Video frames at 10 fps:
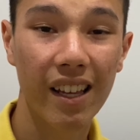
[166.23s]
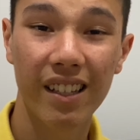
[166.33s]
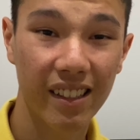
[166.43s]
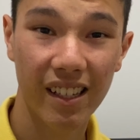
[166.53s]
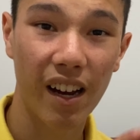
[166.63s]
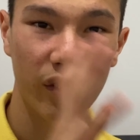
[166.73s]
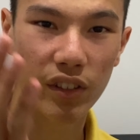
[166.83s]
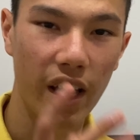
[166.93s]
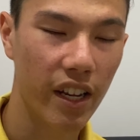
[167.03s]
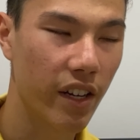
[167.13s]
The iPhone
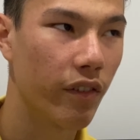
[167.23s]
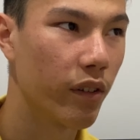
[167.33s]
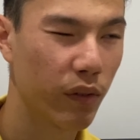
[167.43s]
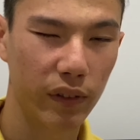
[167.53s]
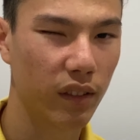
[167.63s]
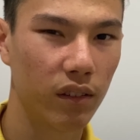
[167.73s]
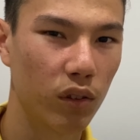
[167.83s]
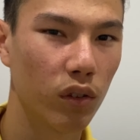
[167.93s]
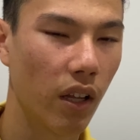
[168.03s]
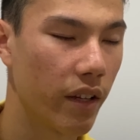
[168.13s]
10 era with the 2
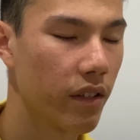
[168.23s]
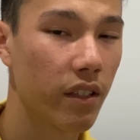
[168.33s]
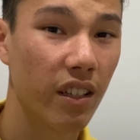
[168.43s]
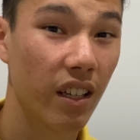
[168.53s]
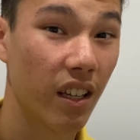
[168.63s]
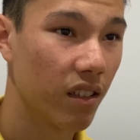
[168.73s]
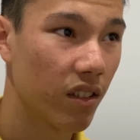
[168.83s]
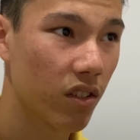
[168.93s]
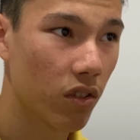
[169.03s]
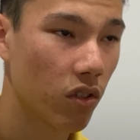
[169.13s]
lens.
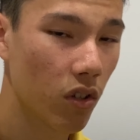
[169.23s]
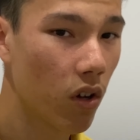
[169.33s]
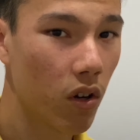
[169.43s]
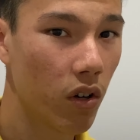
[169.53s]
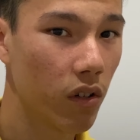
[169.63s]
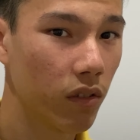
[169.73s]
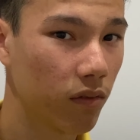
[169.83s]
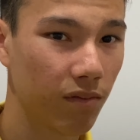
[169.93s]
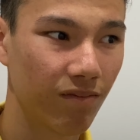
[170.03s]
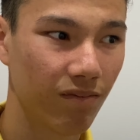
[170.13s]
So
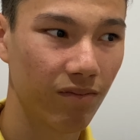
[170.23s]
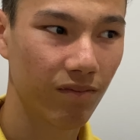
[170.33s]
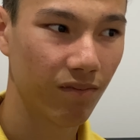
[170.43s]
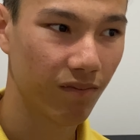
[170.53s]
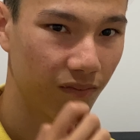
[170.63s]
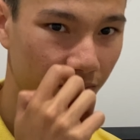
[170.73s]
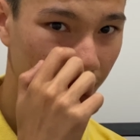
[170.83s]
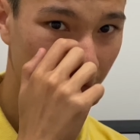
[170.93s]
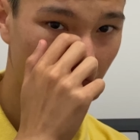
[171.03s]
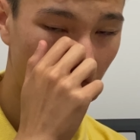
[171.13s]

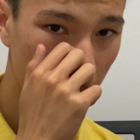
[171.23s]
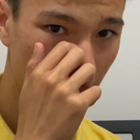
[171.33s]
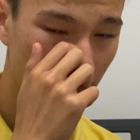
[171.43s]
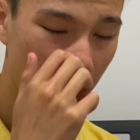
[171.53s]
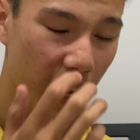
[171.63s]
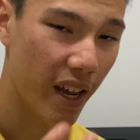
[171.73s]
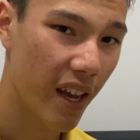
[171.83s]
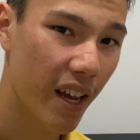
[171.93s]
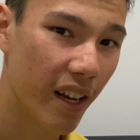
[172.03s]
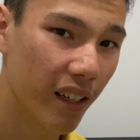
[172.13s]
the iPad
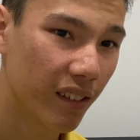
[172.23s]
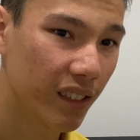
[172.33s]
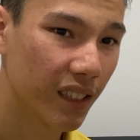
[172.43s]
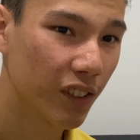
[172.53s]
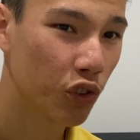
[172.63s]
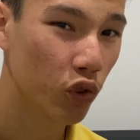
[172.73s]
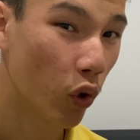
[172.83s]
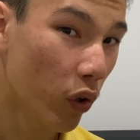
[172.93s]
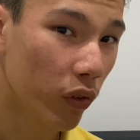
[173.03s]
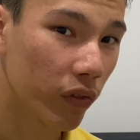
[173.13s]
Air sort
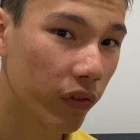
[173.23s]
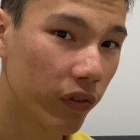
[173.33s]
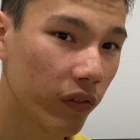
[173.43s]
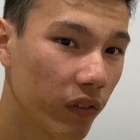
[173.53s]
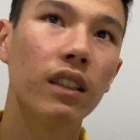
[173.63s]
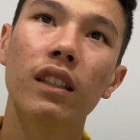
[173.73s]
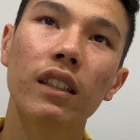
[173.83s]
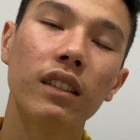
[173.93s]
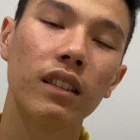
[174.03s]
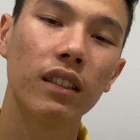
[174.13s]
of
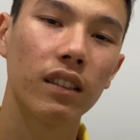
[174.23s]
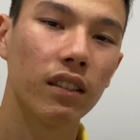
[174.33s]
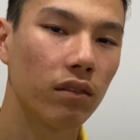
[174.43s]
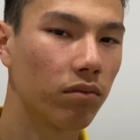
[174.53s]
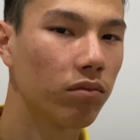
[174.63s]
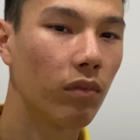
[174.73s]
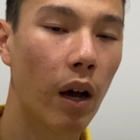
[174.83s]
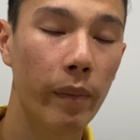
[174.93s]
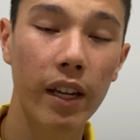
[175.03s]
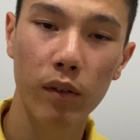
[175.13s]
is, I
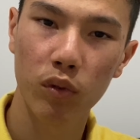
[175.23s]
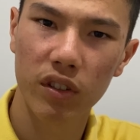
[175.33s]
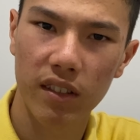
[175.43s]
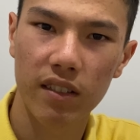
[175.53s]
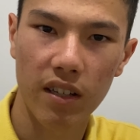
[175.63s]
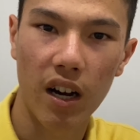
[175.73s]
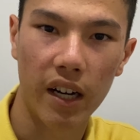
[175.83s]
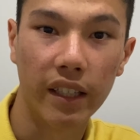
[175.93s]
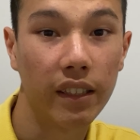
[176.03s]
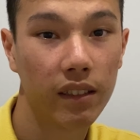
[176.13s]
mean, it was
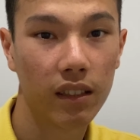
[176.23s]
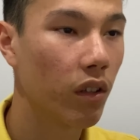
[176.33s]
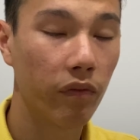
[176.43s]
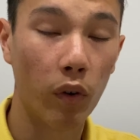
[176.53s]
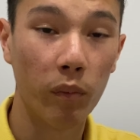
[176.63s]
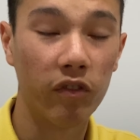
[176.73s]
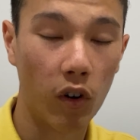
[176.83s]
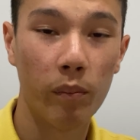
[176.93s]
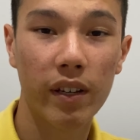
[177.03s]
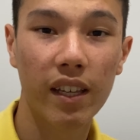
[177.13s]
designed from
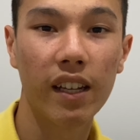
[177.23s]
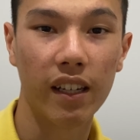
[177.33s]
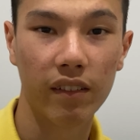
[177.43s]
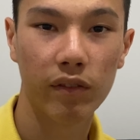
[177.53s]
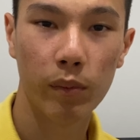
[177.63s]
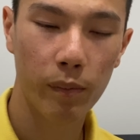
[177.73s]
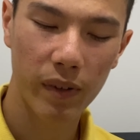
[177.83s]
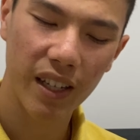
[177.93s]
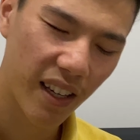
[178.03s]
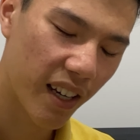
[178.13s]
the
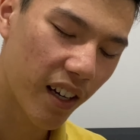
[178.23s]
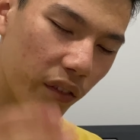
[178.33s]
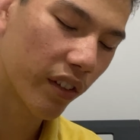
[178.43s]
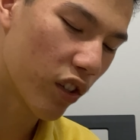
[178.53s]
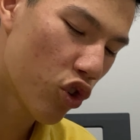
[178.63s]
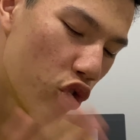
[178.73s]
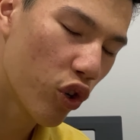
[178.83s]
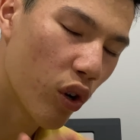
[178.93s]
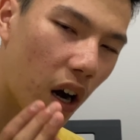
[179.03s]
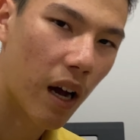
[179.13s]
beginning of the new
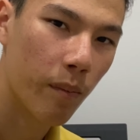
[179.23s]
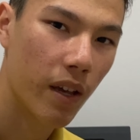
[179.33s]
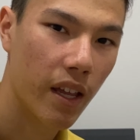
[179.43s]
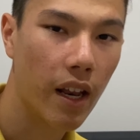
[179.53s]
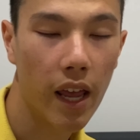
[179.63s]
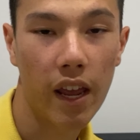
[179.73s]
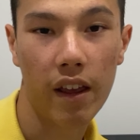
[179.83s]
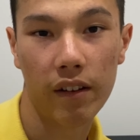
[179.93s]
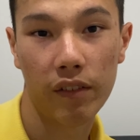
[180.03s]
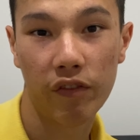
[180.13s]
iPad Air,
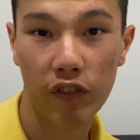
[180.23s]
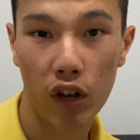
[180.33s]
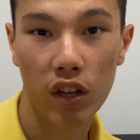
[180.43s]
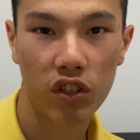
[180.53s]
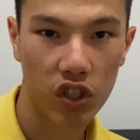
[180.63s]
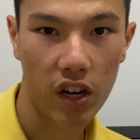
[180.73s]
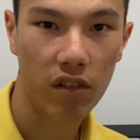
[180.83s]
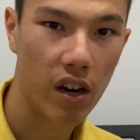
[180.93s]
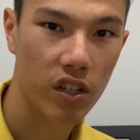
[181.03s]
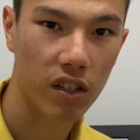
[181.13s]
the first generation